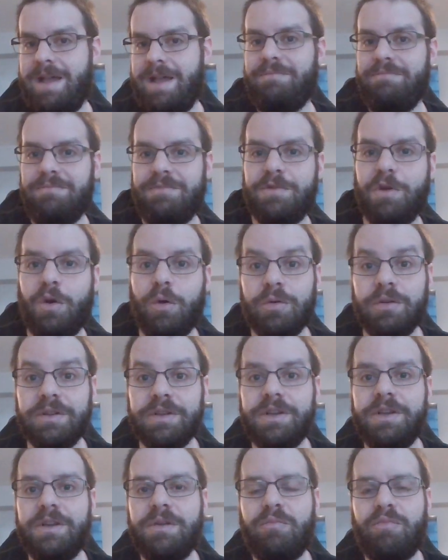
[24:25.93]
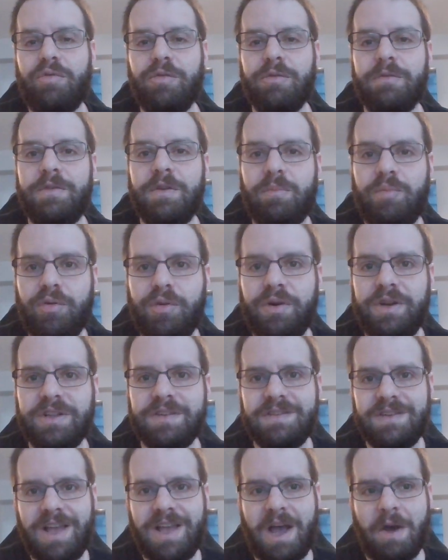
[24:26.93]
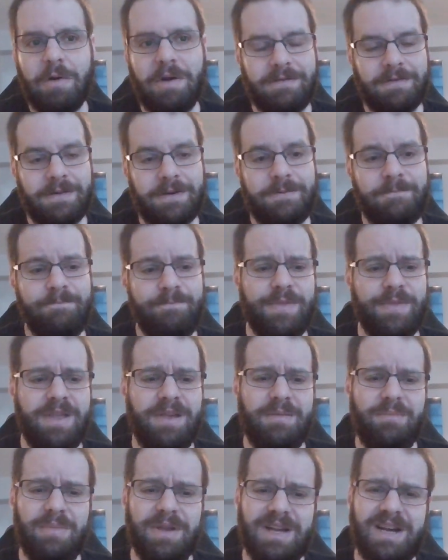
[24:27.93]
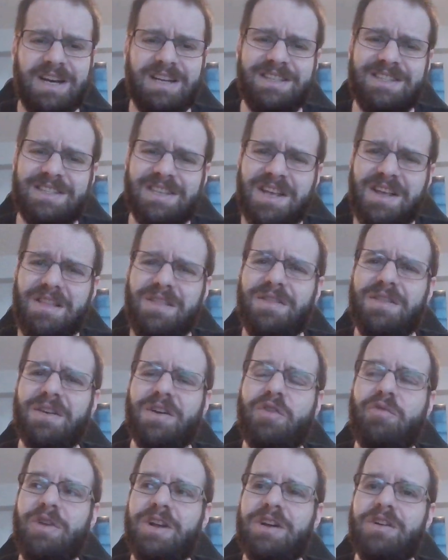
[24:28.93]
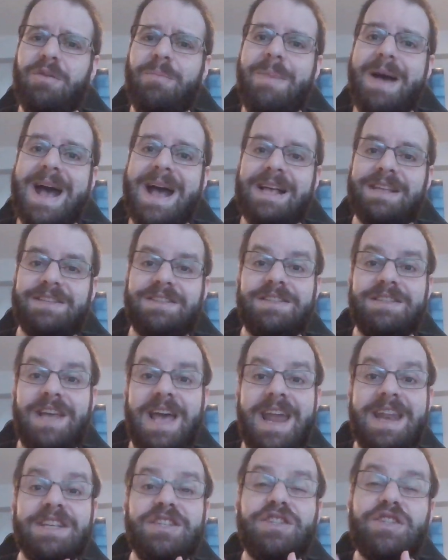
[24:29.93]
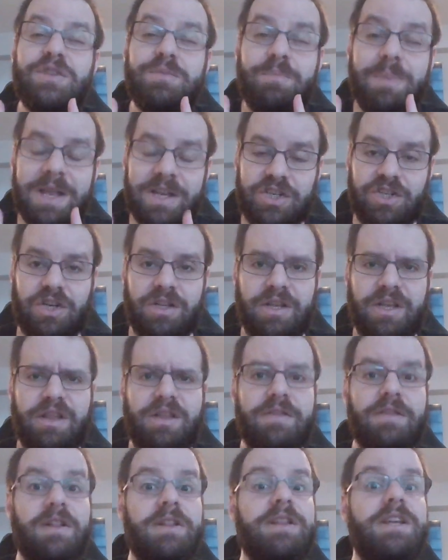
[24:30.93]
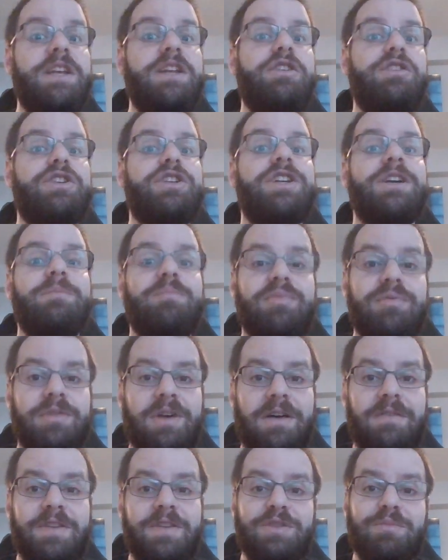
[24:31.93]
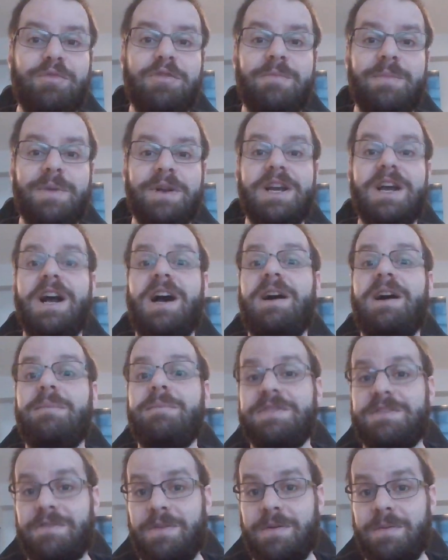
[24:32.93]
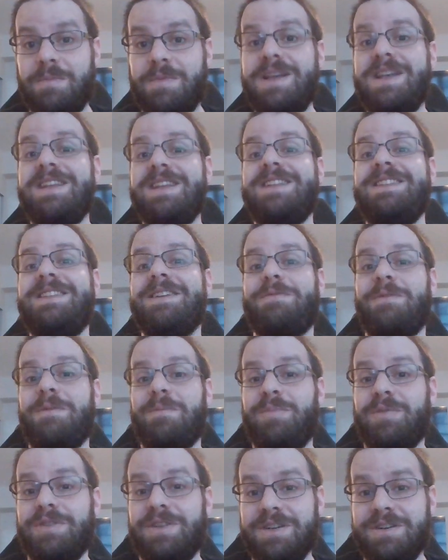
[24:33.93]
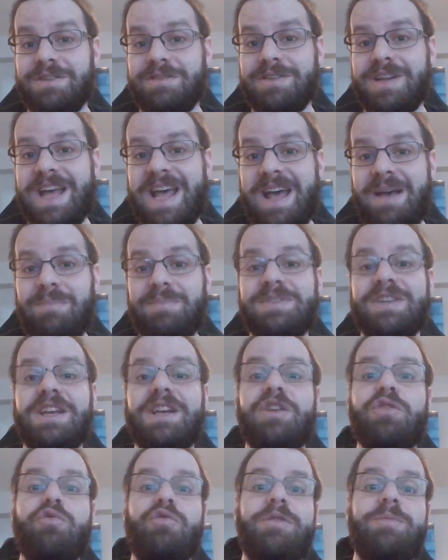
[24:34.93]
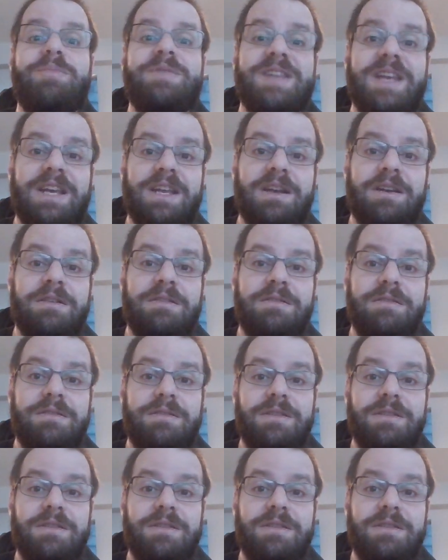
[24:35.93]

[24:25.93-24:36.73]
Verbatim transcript: I totally prove your point. However, because the critical mass and especially the leadership of each movement comes from different political camps, it creeps in.